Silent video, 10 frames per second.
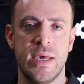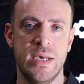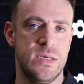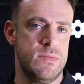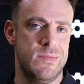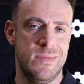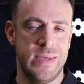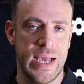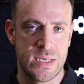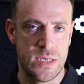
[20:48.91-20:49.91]
is
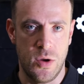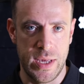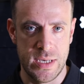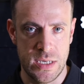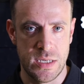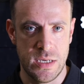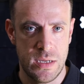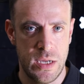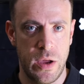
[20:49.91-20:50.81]
next to non-existent.